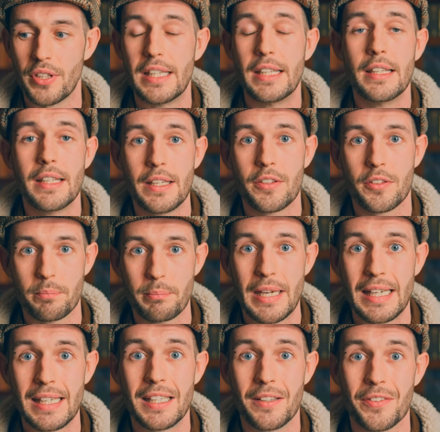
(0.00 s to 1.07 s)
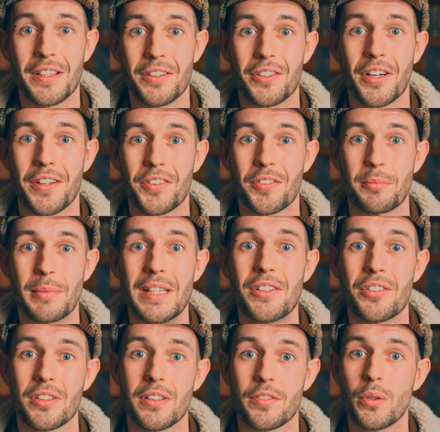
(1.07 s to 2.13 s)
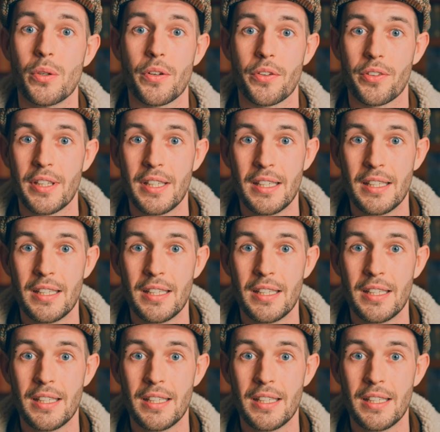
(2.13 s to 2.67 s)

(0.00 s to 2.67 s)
in this mainly for the transformation, of course,